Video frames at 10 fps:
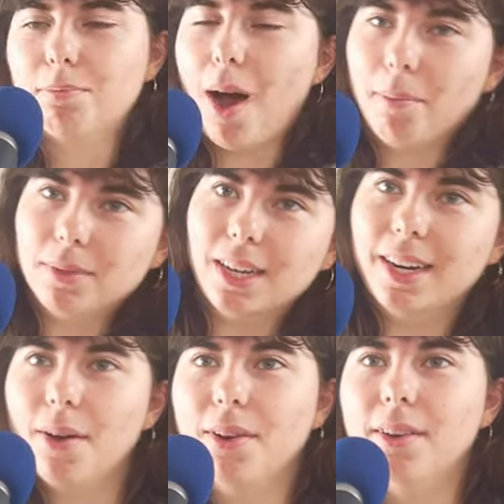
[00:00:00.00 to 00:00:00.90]
pops in and
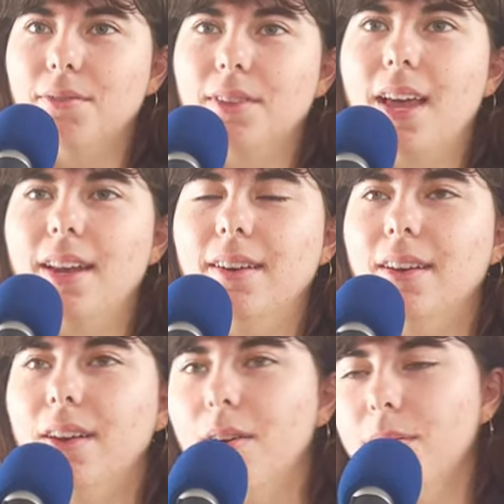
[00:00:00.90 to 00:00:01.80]
out of, and then,
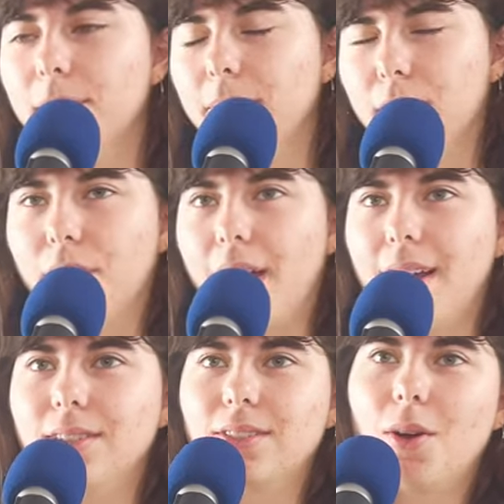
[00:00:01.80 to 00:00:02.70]
oh, the
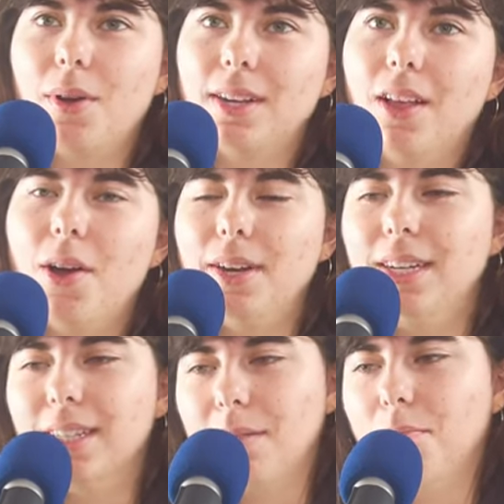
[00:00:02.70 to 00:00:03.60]
fire's going low, I
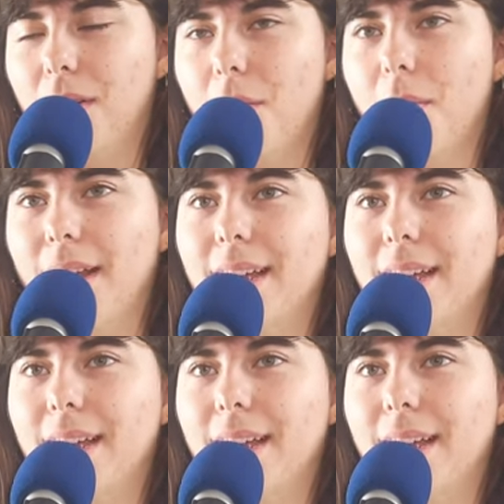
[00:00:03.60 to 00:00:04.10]
need to like blow on